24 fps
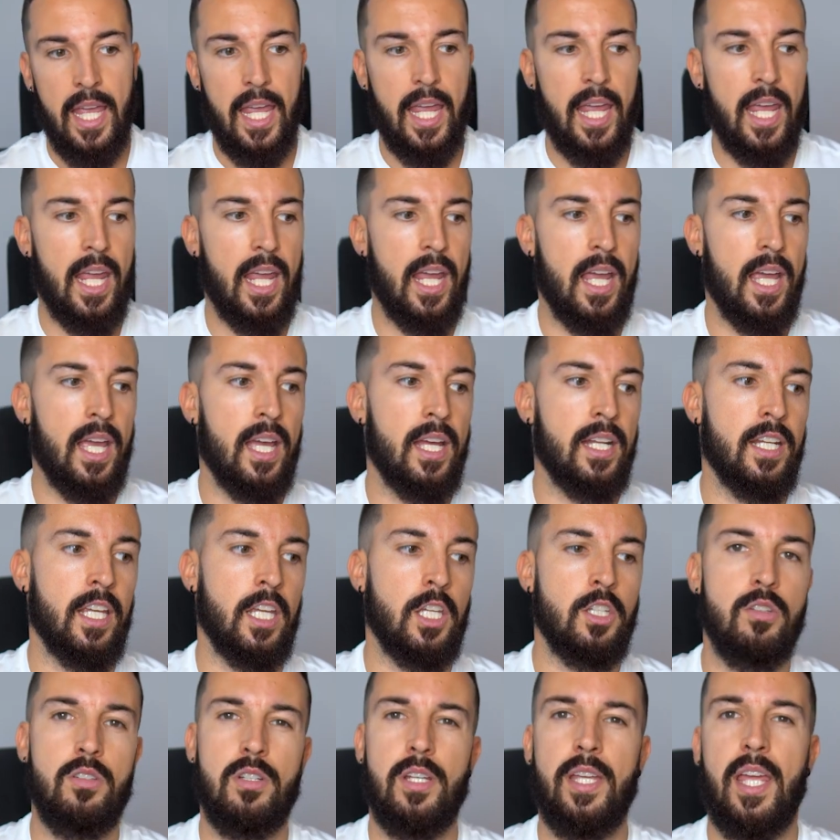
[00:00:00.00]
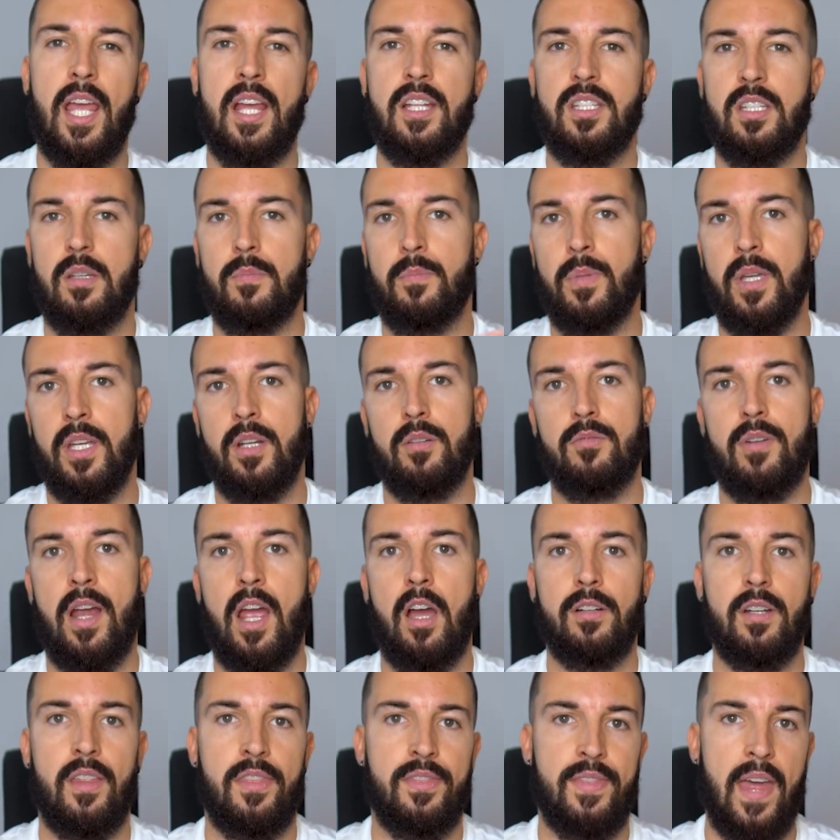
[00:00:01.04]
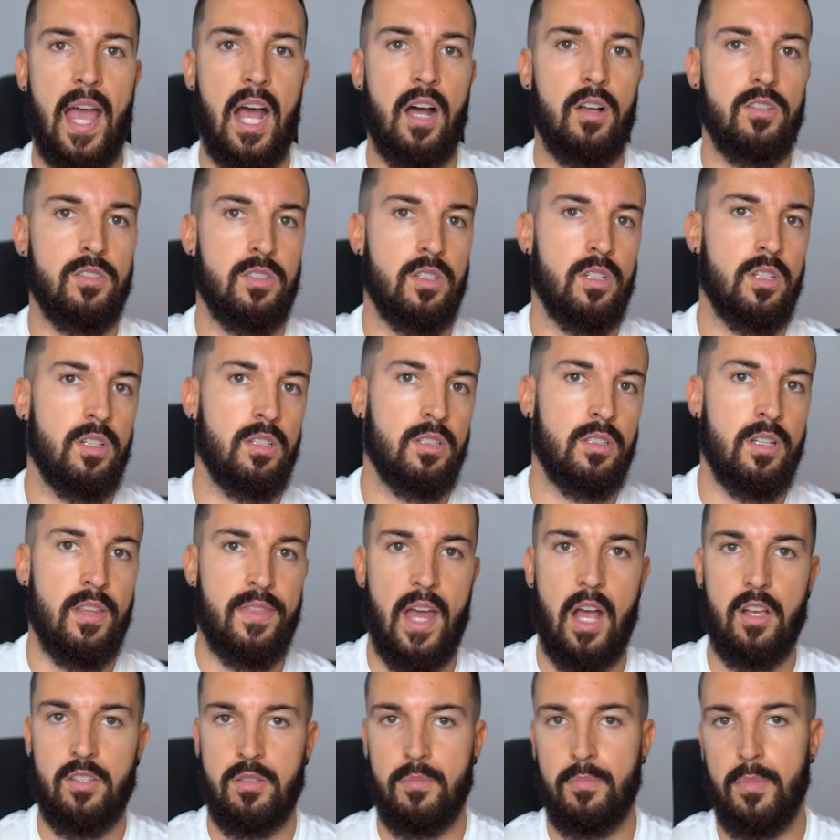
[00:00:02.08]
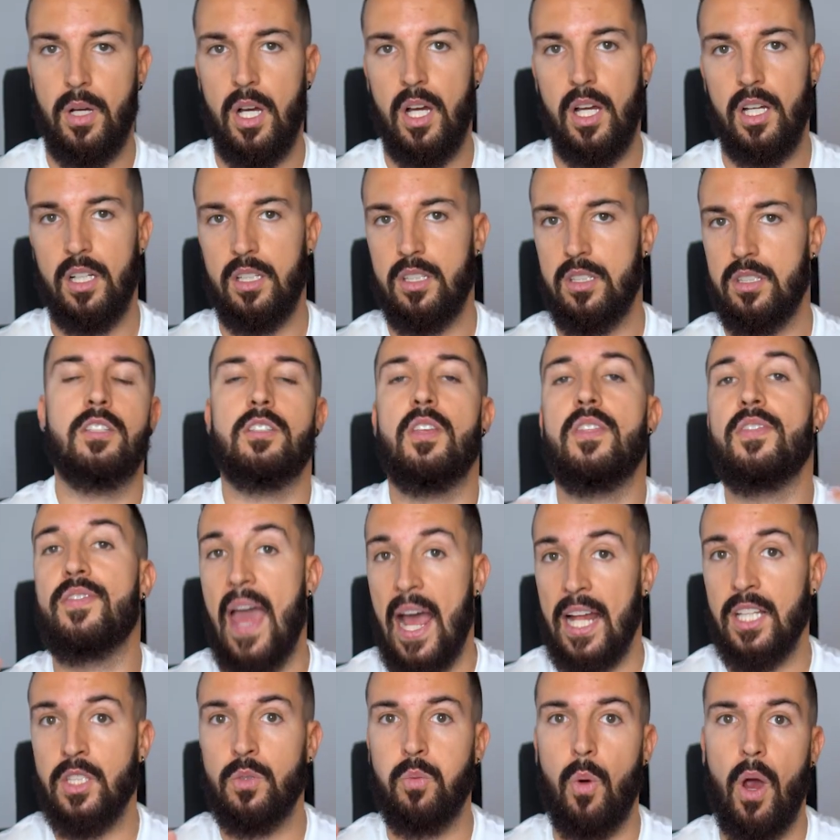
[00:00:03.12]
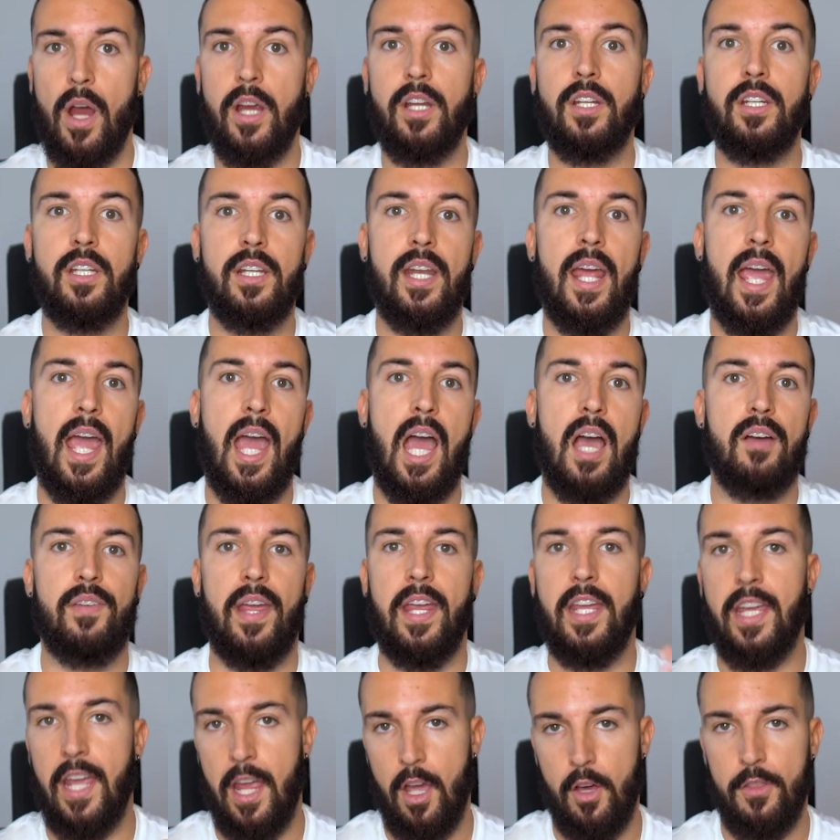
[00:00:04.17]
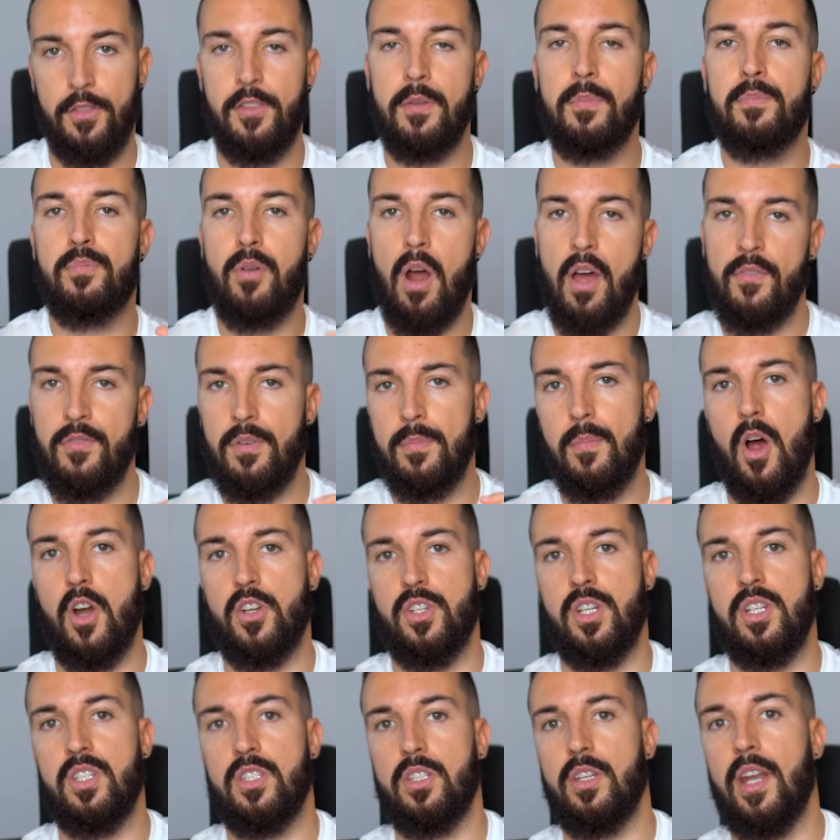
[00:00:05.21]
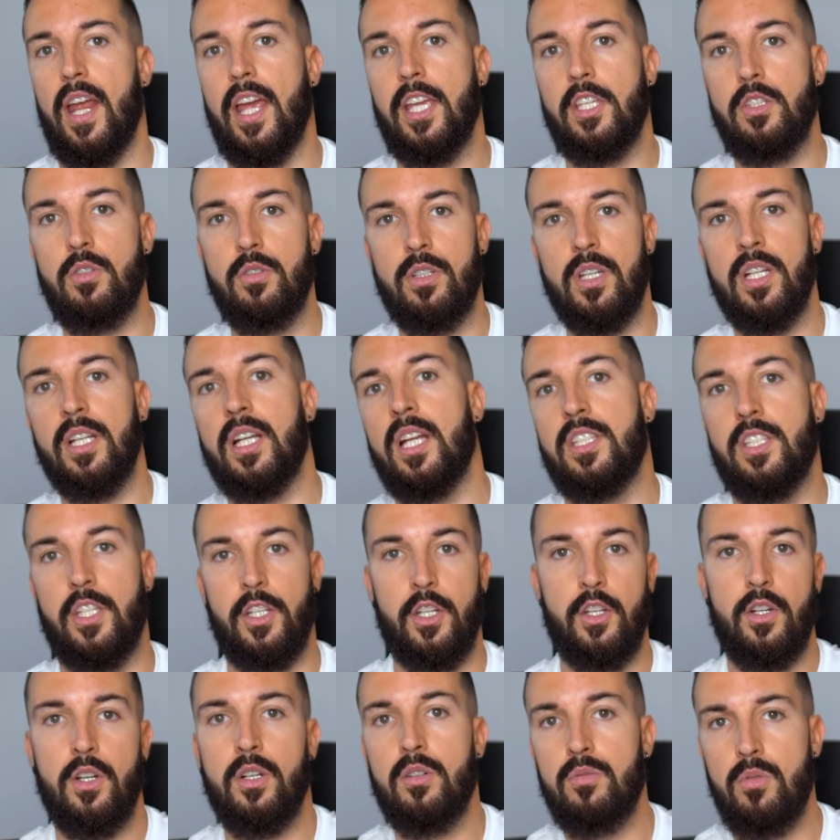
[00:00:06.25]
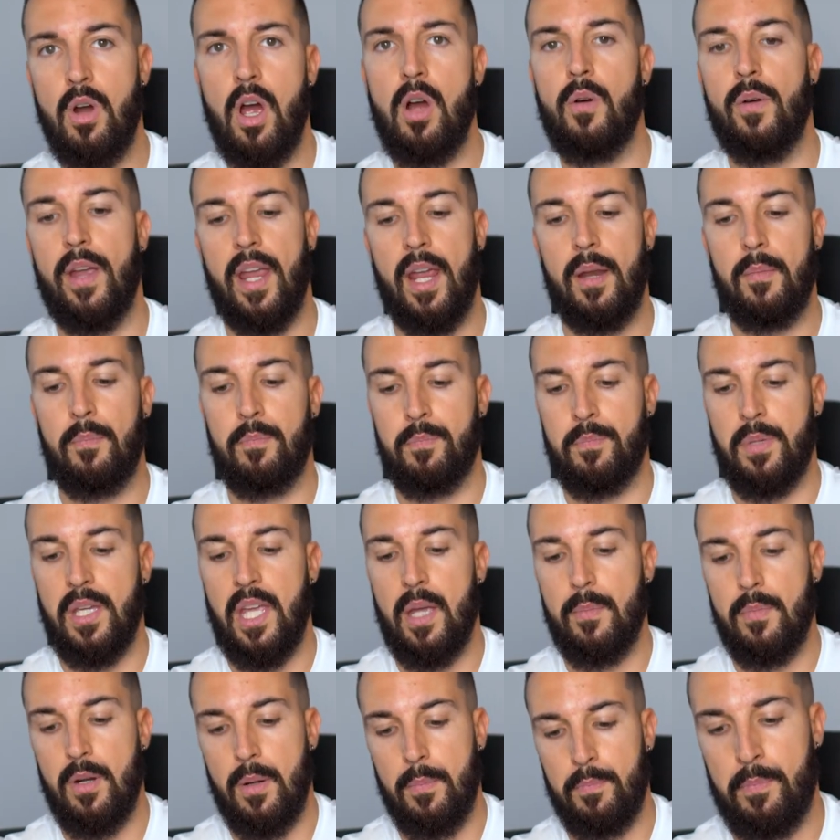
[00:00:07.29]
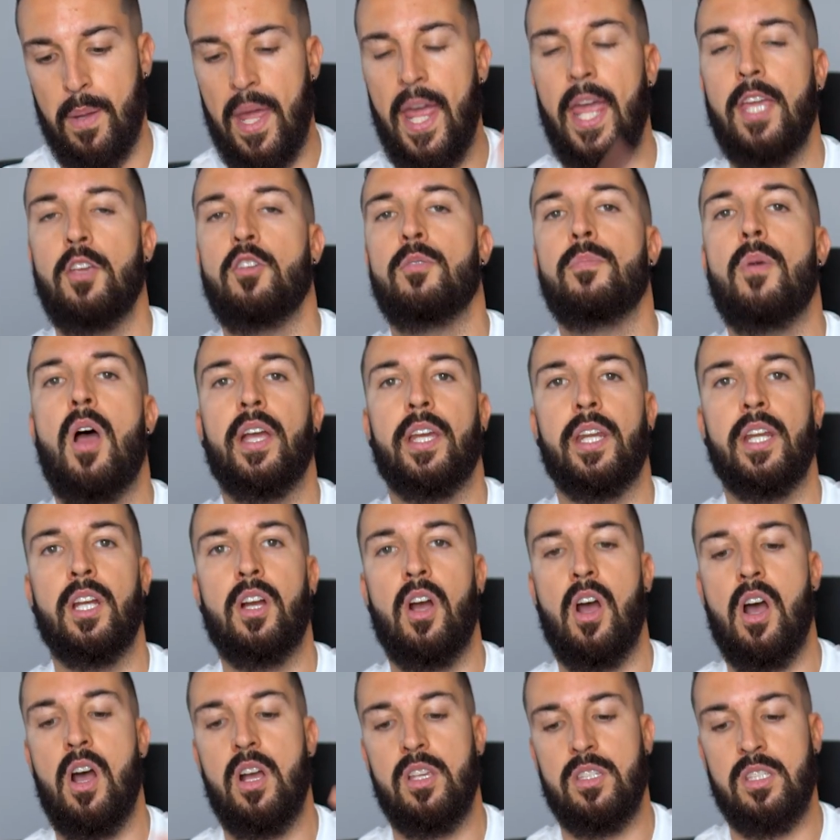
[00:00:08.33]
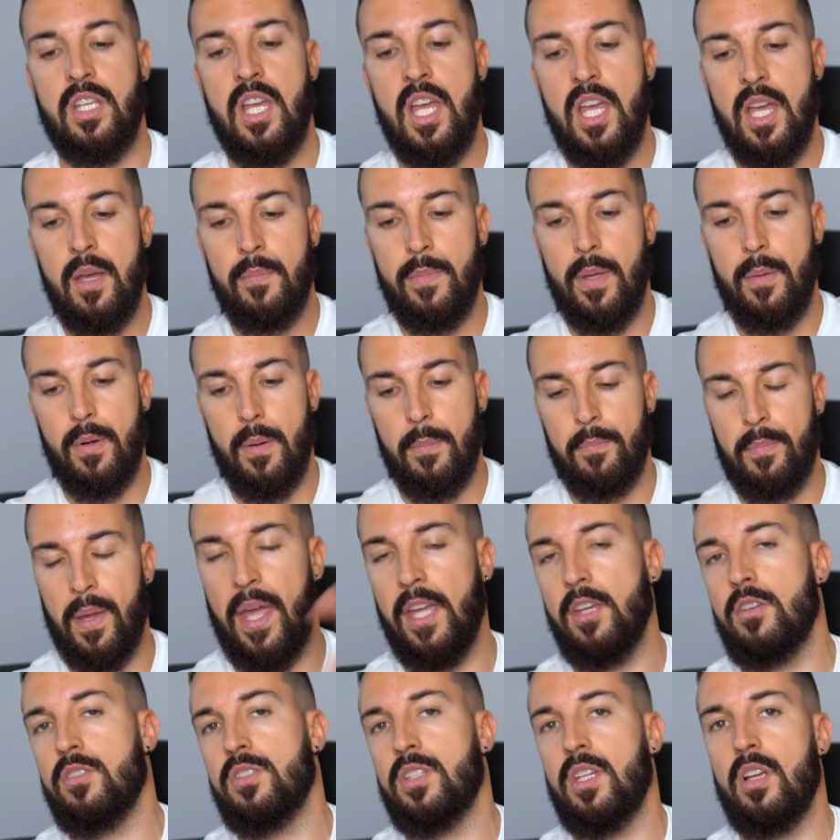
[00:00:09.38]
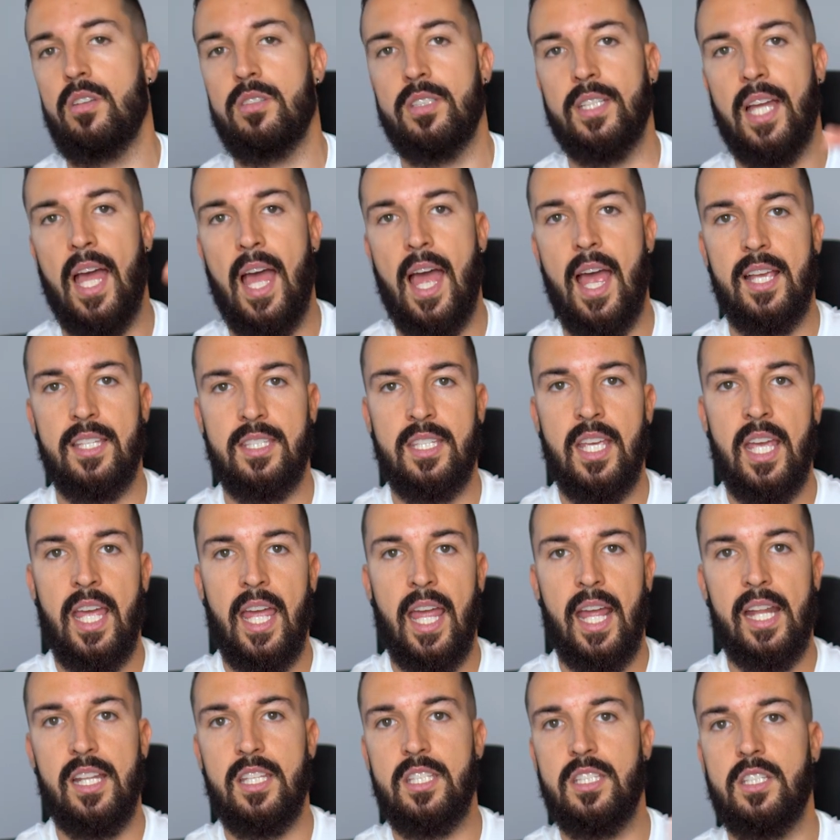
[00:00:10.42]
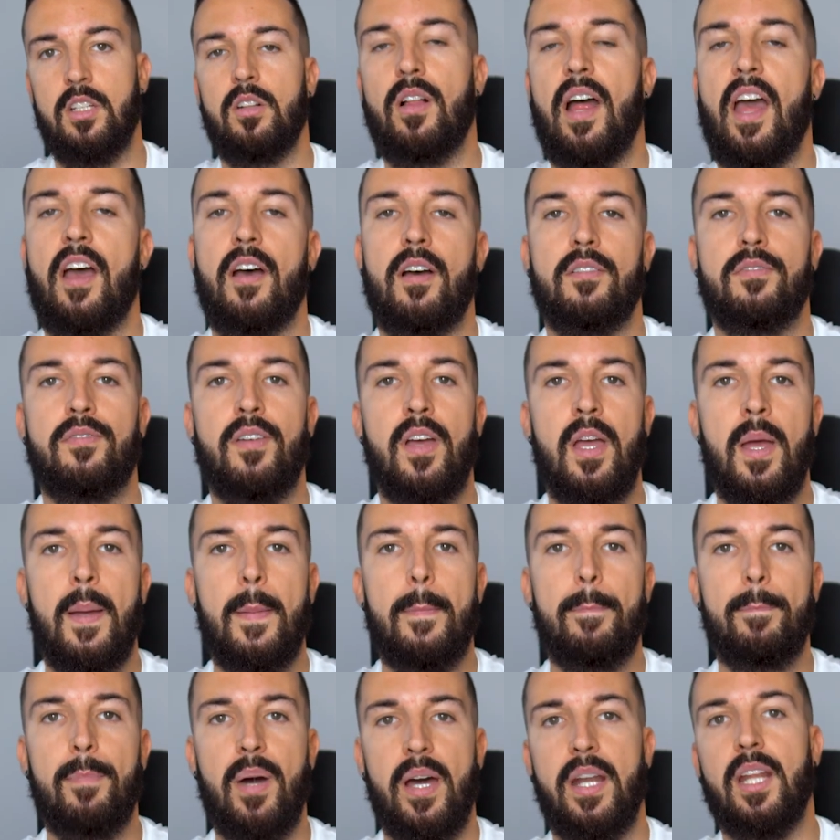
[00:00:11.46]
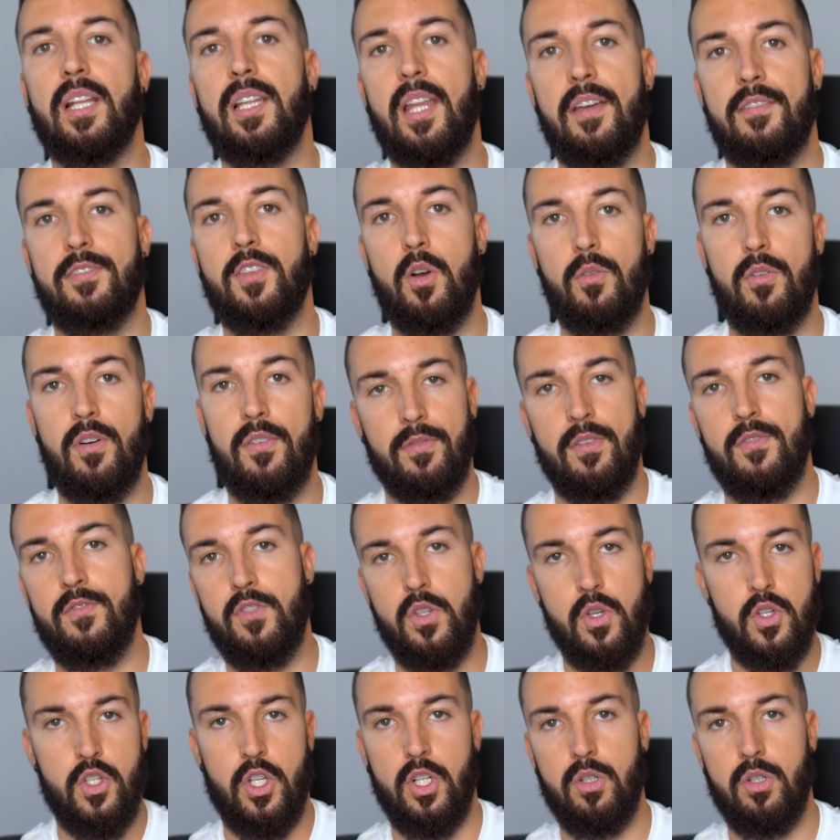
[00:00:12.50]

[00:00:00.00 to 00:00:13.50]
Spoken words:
And it usually ends up being around $1,000. So that's why you need to have a healthy profit margin so that you can continue to grow and be able to pay your marketing costs, be able to pay your sales guys, and still have money left over for future